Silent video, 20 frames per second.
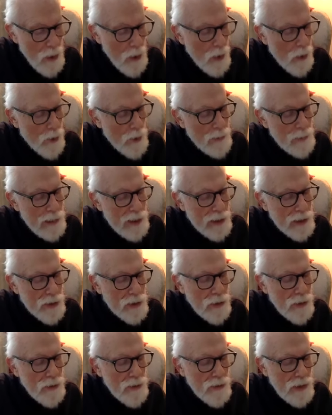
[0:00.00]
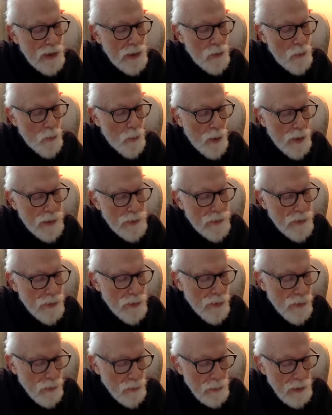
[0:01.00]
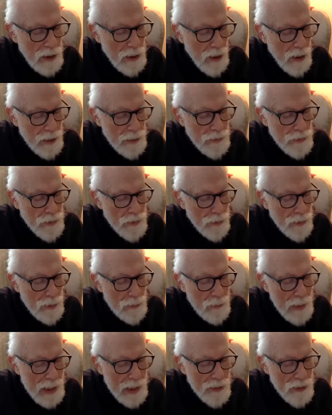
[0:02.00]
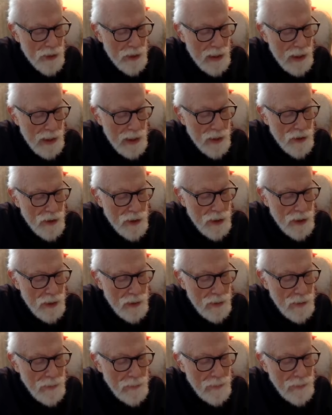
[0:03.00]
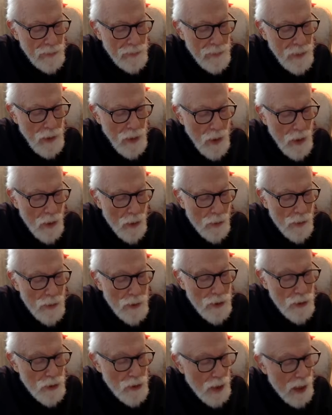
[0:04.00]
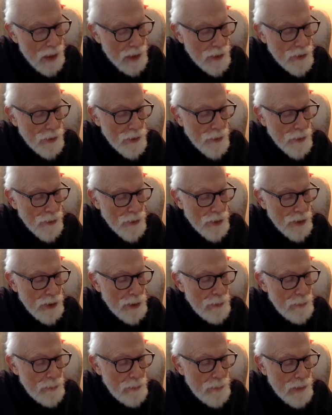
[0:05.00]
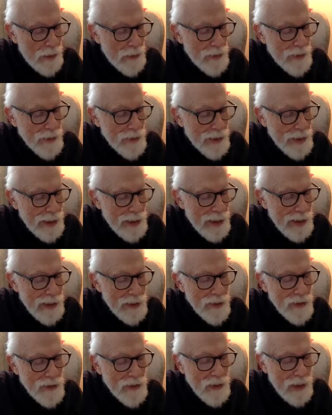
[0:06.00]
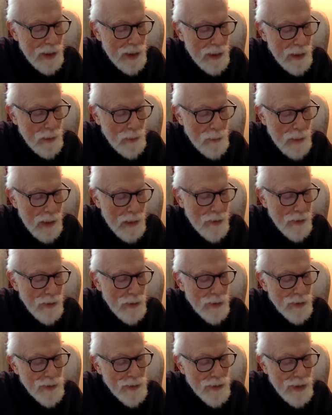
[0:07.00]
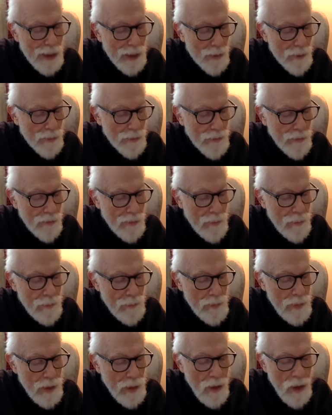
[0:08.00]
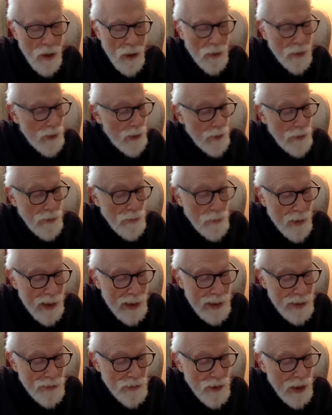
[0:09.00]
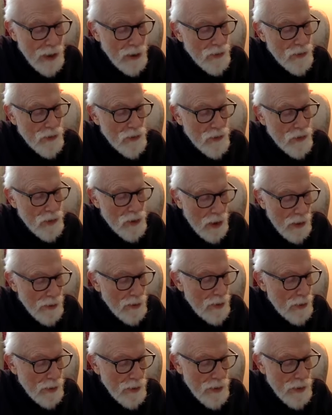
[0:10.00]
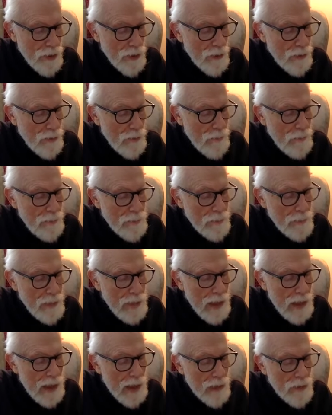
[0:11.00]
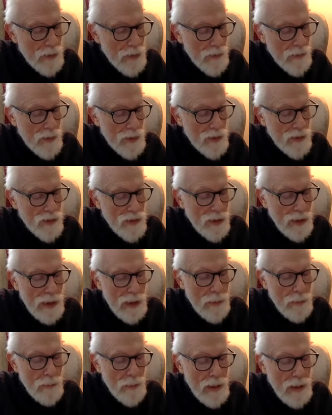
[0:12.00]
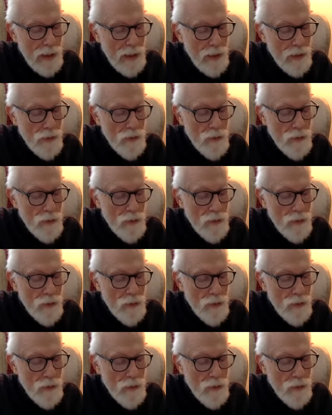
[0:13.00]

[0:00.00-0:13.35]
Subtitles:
or make you see wonders beyond your imagination or shock you with embarrassing insight about yourself, or otherwise startle you out of the sleepy